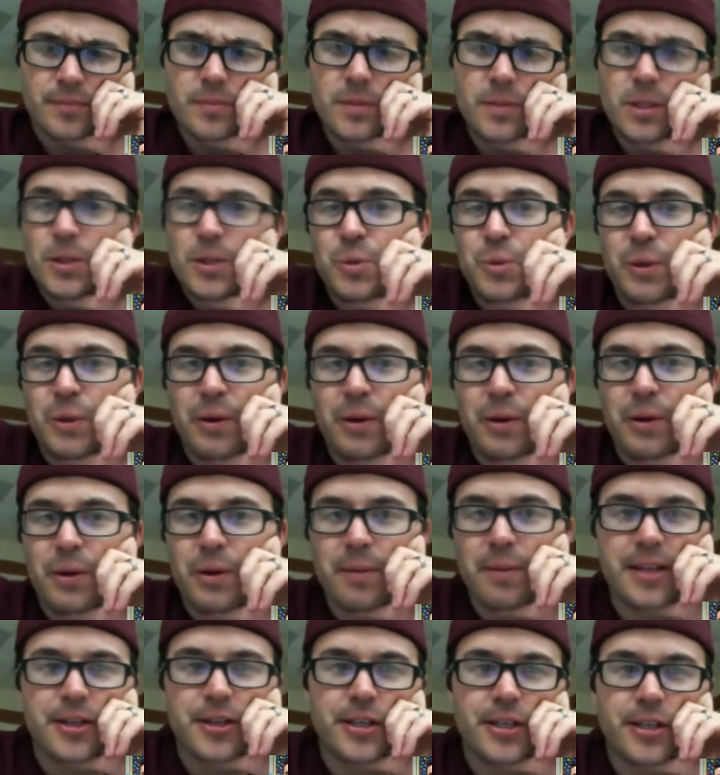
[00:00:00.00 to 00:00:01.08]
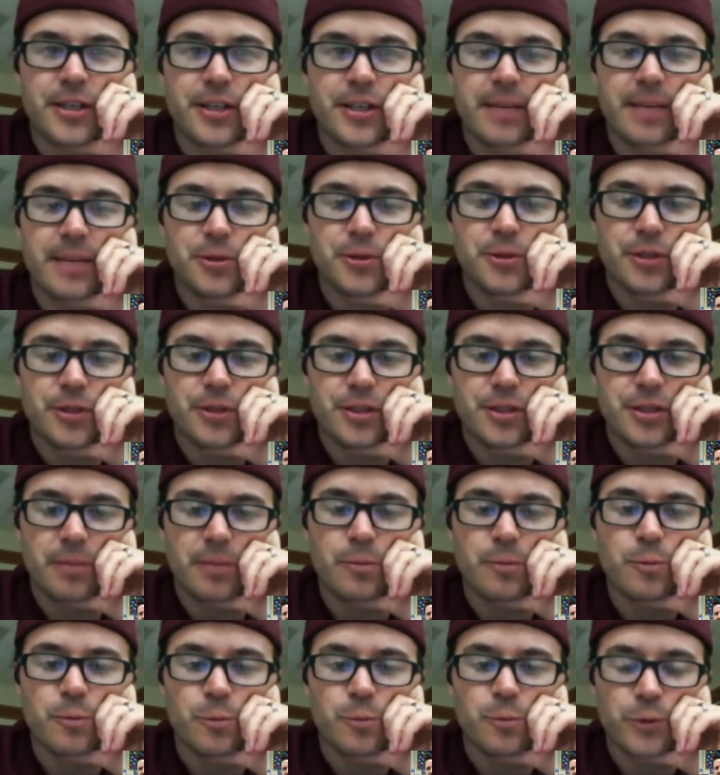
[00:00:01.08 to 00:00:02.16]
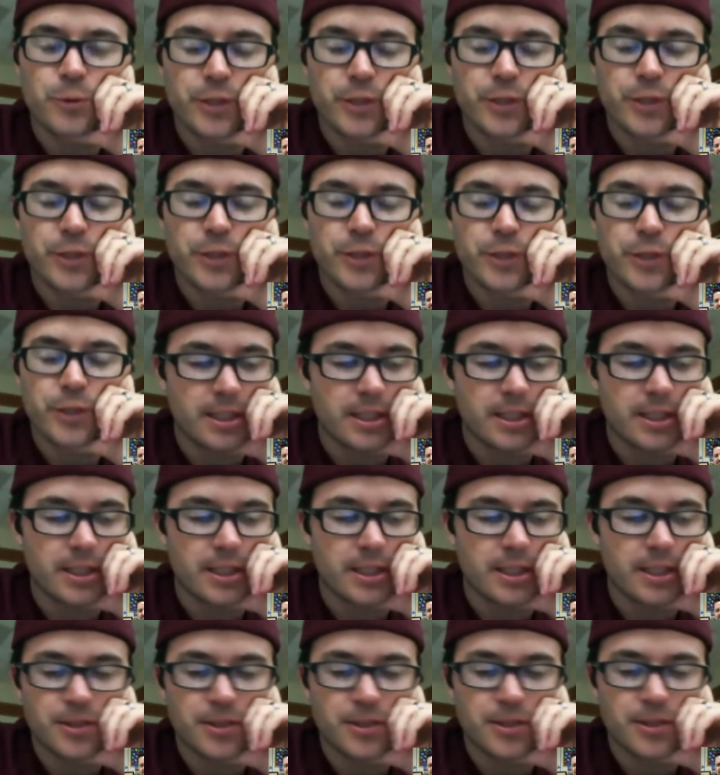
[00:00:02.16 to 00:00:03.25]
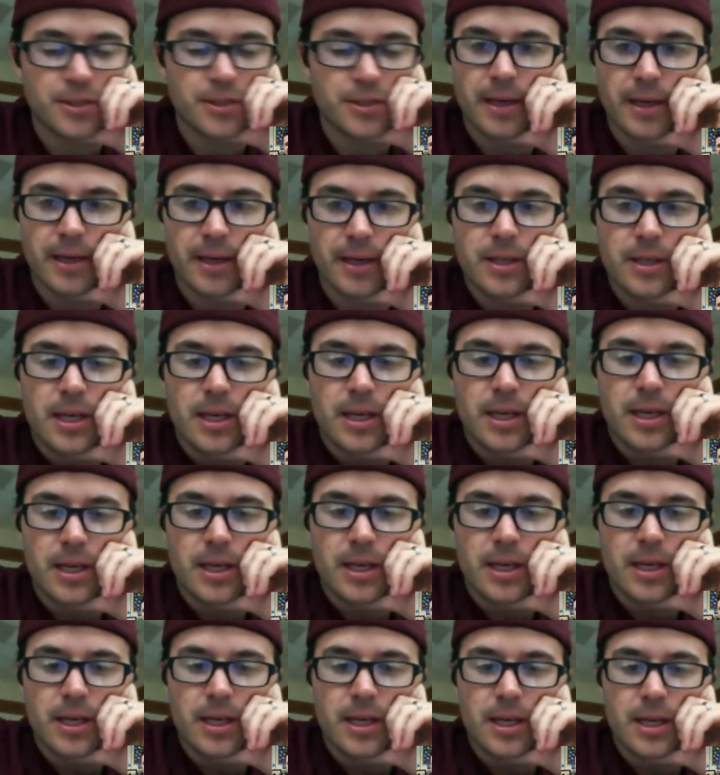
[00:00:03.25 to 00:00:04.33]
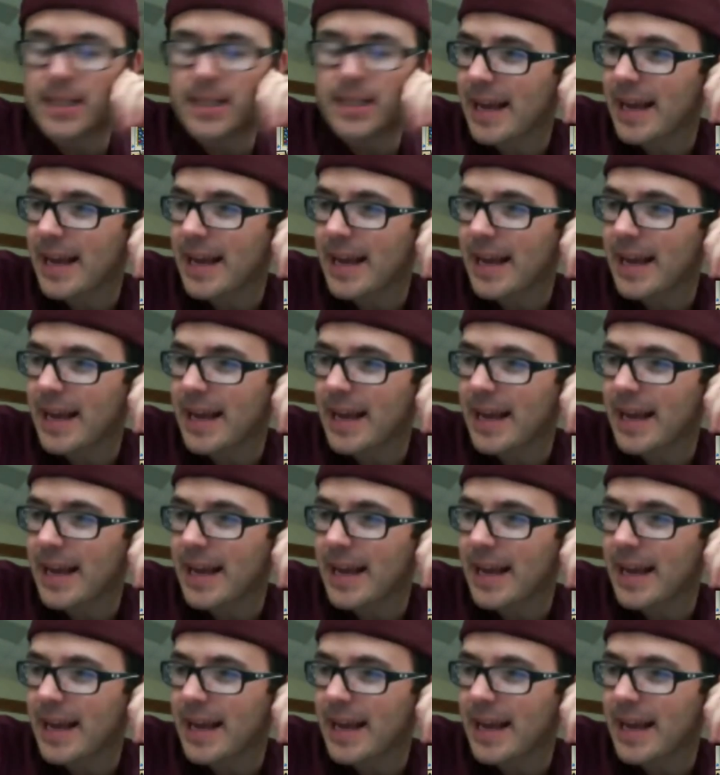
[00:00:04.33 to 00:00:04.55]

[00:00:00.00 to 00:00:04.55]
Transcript: so we were able to add Nerd Camp Junior this year. I'm really stoked about getting kids.